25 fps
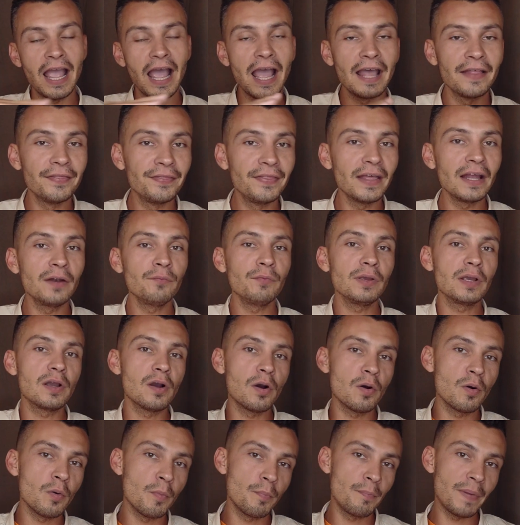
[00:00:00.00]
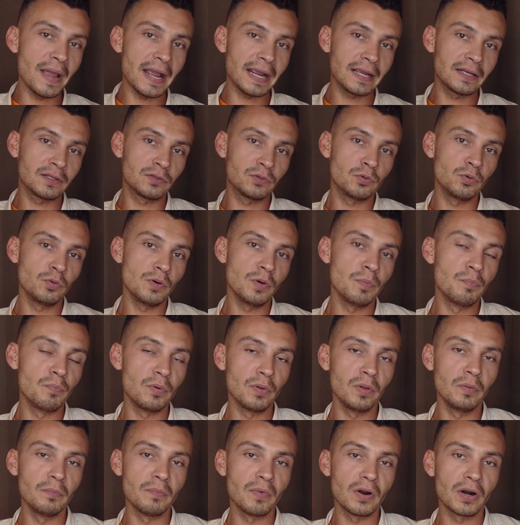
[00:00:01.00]
and then we go back to a
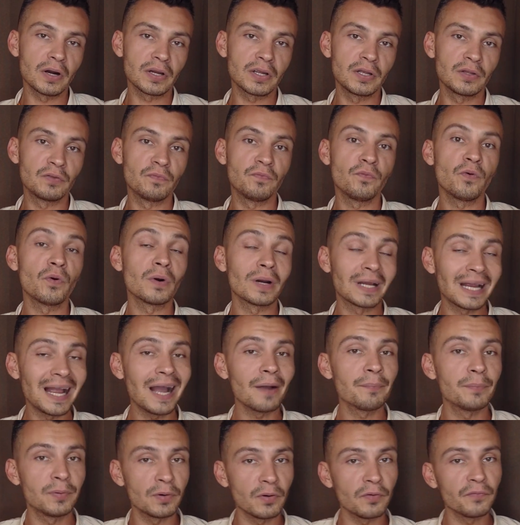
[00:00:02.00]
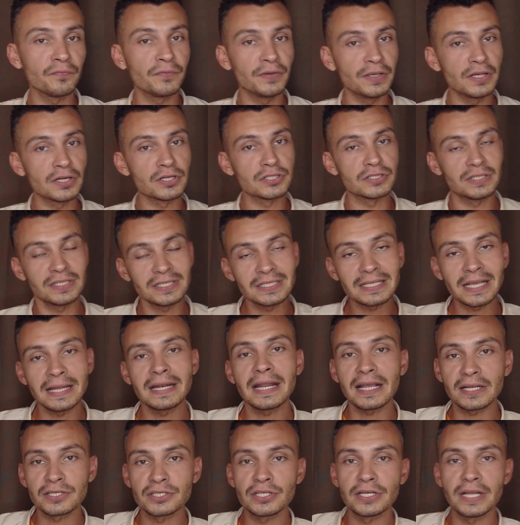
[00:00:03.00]
bull market for a couple of years, this
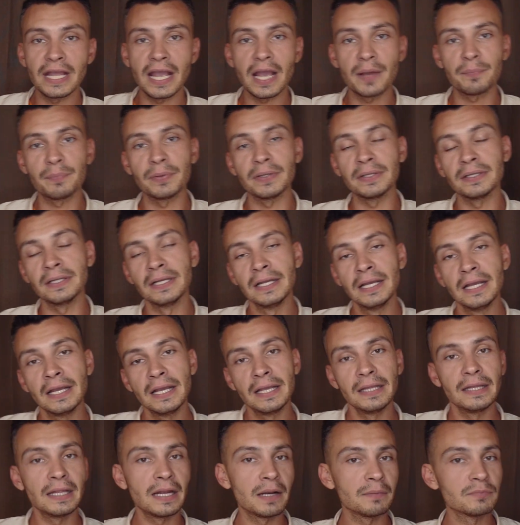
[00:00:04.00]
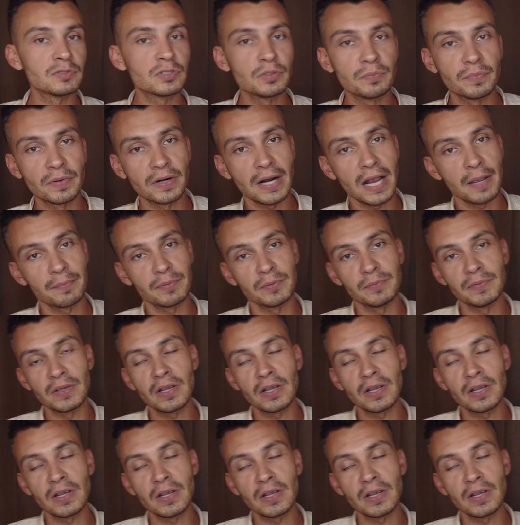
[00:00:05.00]
can actually happen, then I'm super happy.